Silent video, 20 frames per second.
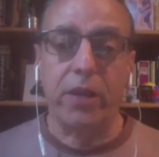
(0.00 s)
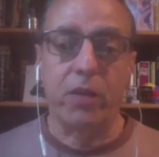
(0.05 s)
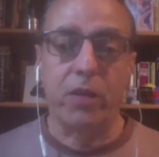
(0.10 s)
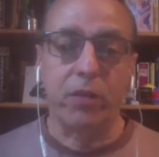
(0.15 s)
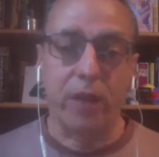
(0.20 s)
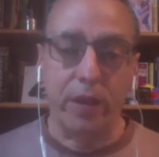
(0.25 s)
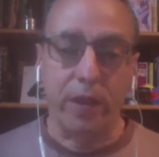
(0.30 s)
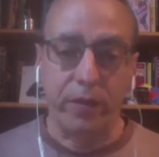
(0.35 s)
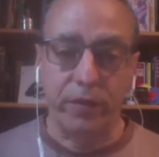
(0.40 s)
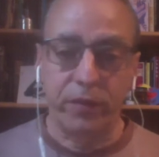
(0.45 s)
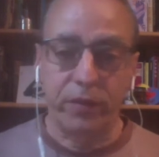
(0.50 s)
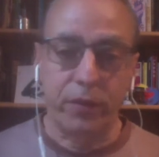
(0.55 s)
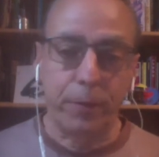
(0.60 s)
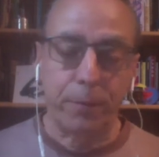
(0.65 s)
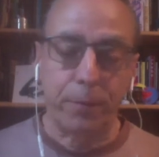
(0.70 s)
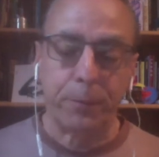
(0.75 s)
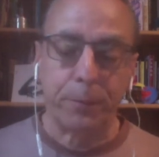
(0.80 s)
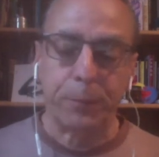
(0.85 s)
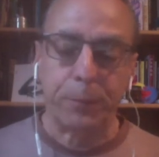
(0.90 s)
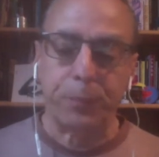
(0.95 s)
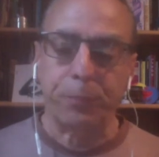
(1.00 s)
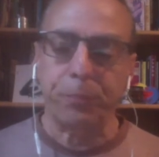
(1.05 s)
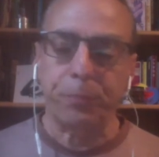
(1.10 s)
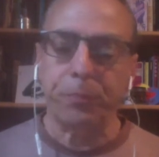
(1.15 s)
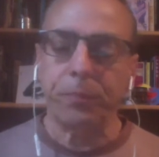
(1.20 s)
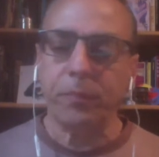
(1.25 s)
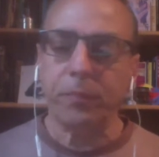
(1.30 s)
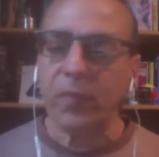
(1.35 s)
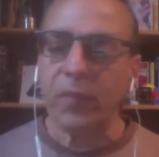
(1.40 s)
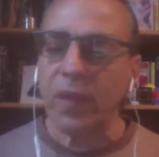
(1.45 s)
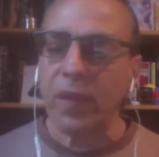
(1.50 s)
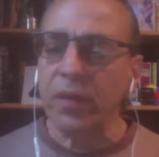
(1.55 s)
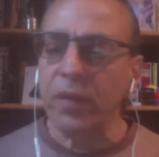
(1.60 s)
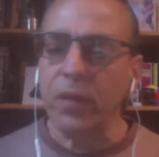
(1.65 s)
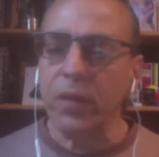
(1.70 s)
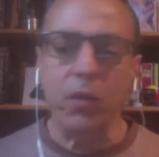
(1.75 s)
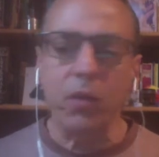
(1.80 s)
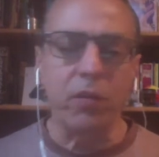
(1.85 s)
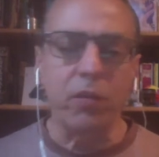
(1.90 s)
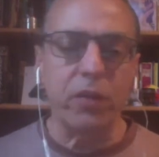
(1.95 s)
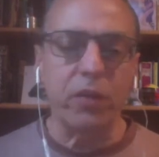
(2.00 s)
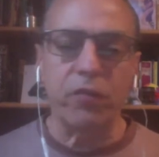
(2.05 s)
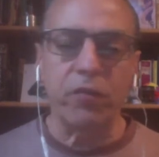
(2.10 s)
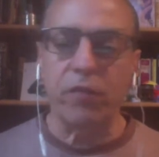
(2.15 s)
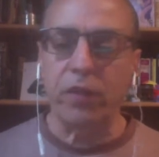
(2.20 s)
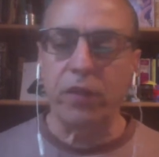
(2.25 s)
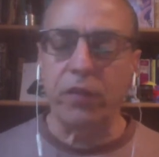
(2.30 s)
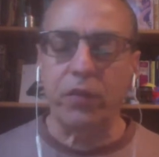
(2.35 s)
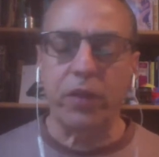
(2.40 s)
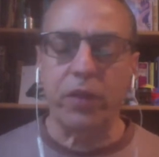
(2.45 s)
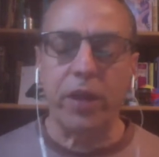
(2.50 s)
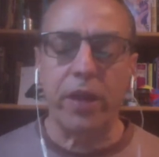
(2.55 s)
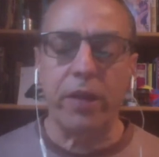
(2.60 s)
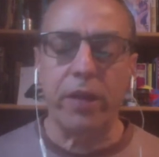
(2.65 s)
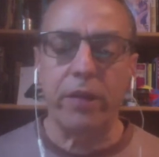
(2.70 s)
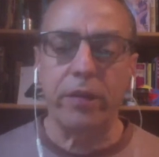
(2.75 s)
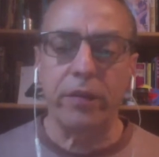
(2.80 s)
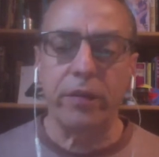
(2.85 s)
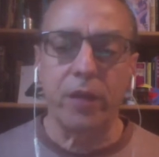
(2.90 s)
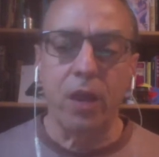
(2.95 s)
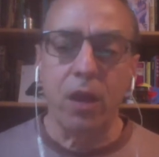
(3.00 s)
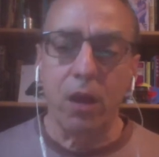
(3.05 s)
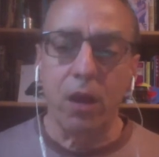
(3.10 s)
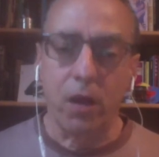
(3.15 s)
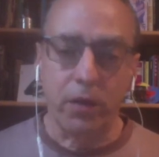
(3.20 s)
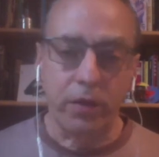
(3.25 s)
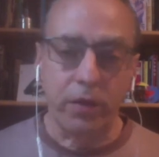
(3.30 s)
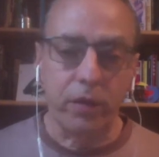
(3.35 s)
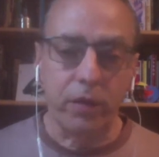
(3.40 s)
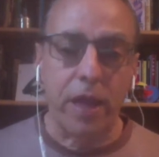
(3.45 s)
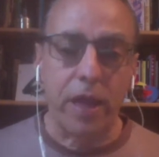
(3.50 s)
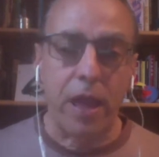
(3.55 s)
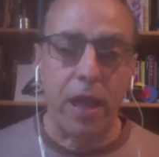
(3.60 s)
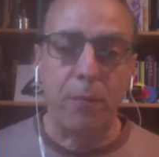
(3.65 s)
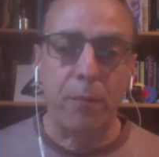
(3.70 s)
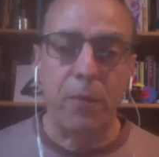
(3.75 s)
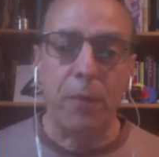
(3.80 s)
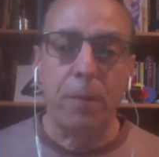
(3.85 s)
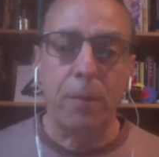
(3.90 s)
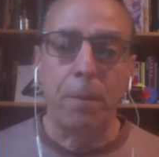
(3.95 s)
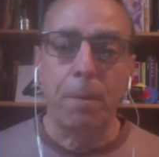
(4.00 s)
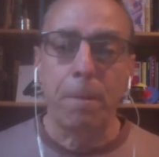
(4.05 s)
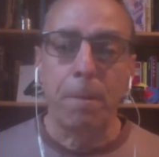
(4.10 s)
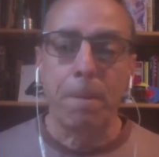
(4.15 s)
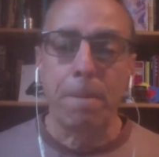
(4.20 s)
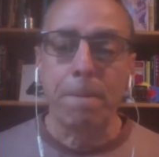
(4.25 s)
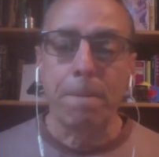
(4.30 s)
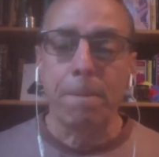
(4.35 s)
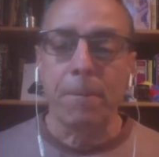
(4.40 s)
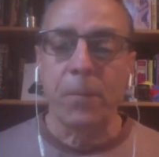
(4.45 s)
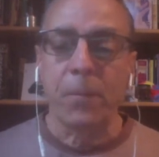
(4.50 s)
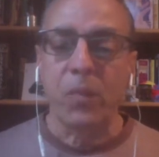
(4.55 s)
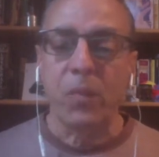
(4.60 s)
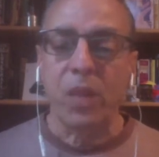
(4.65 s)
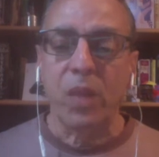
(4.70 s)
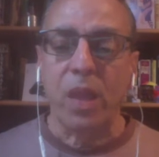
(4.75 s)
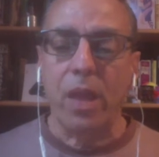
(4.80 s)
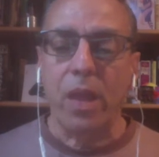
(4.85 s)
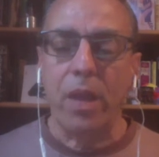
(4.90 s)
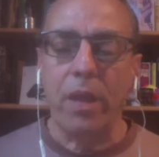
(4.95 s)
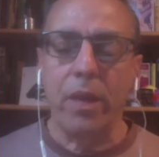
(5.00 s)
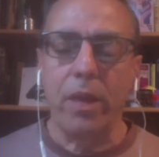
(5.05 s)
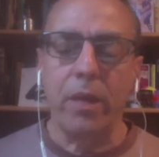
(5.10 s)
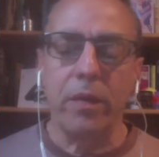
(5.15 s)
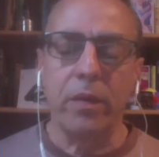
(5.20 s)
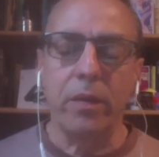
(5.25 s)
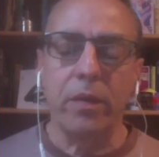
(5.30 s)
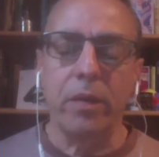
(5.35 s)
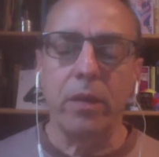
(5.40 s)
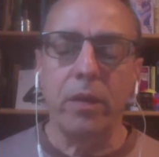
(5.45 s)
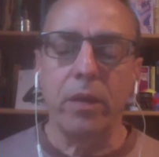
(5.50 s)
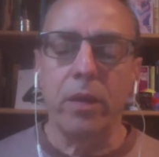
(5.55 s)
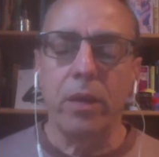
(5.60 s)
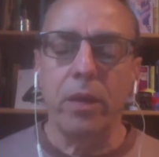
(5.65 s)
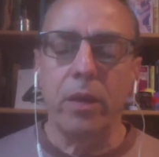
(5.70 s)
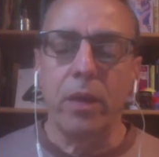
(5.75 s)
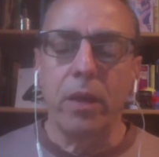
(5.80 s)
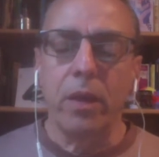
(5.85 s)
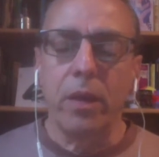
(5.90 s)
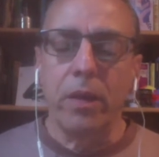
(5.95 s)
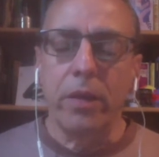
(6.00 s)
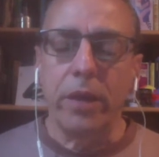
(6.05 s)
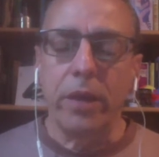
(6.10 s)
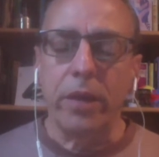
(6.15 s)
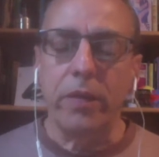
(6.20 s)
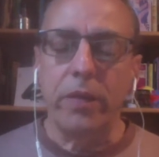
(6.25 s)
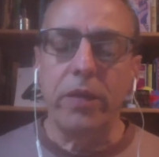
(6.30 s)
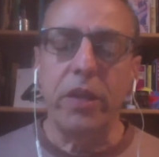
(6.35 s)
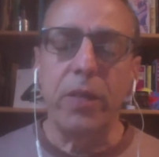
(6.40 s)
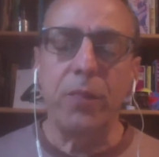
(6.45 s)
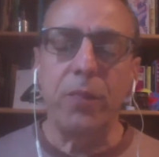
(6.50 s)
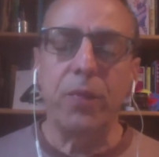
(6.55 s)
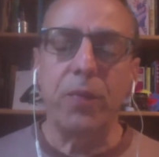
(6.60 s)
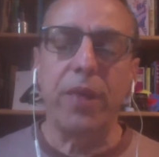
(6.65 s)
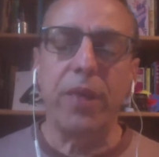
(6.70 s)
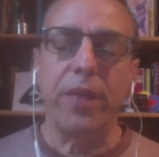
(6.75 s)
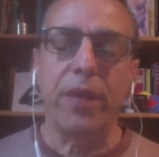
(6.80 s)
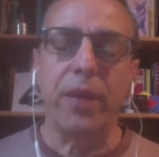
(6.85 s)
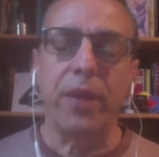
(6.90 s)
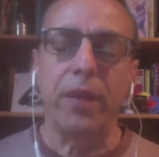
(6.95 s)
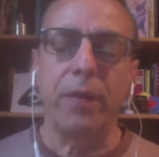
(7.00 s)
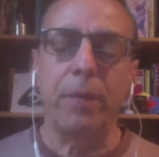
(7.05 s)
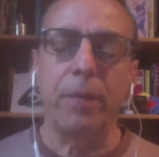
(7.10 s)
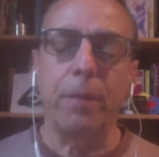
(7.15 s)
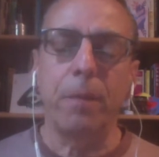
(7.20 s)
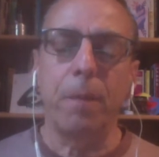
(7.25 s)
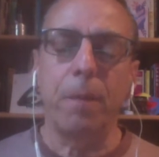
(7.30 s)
crest. And then you can just rest your hands on your lap and take a deep breath in